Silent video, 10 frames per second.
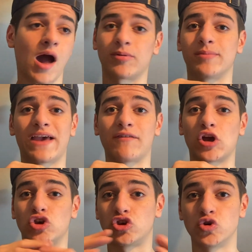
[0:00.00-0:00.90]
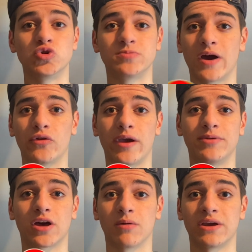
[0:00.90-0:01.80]
I'm going to be having a huge mail day
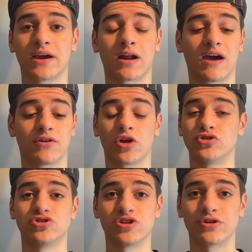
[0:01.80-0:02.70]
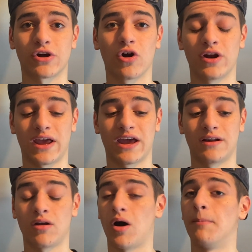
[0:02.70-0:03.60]
be coming in. I have another Jeter card
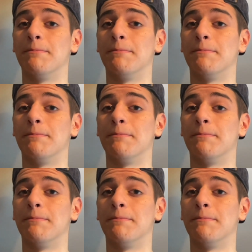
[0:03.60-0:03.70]
and a